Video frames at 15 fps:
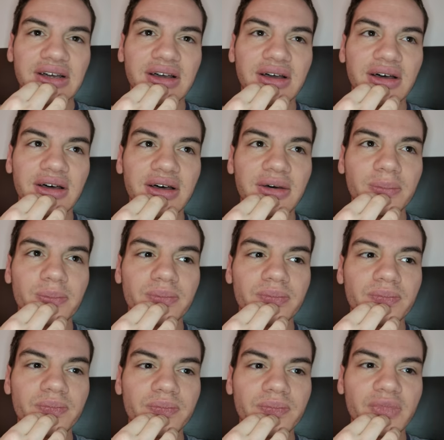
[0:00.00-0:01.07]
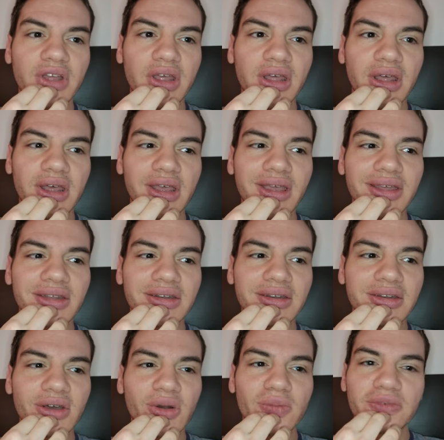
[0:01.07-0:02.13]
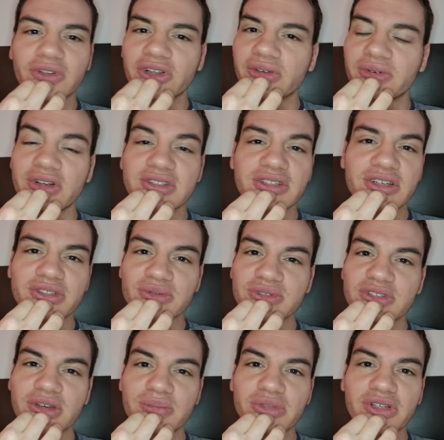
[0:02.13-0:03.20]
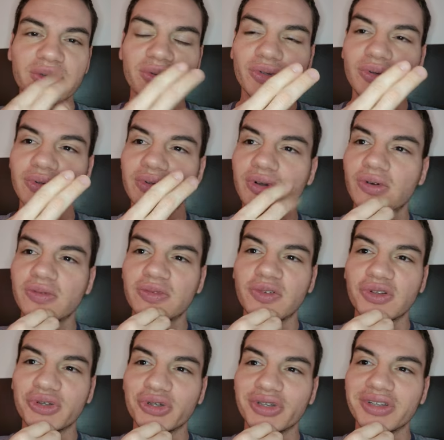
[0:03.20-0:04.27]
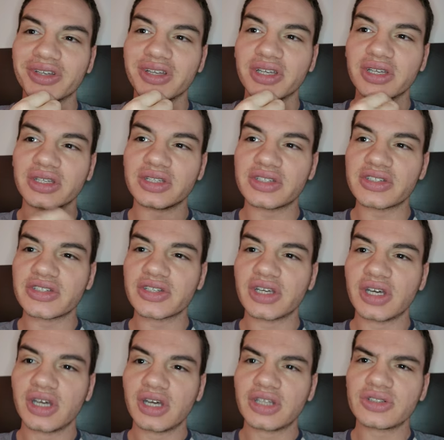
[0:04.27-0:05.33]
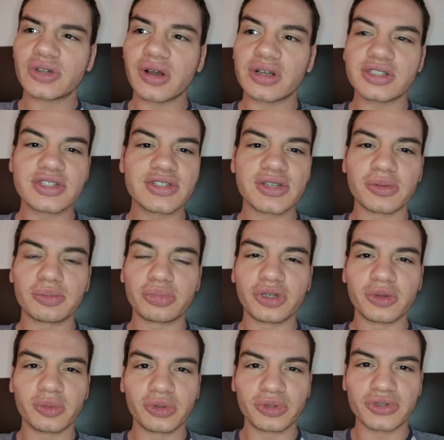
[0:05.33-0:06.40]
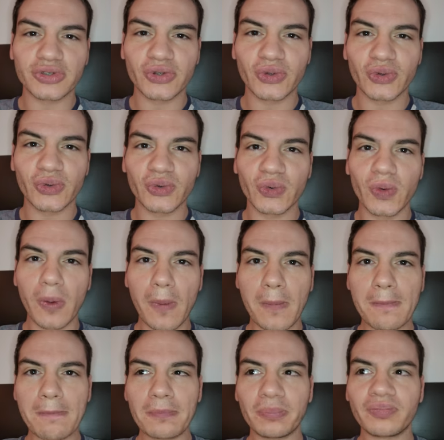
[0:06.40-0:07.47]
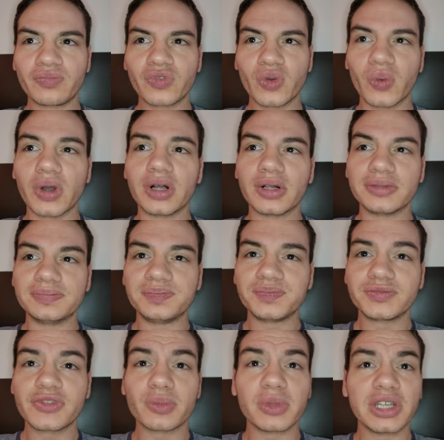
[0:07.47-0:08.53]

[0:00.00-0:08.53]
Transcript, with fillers: Um, and hopefully it resonates with some people. Hopefully it draws some people to, well, to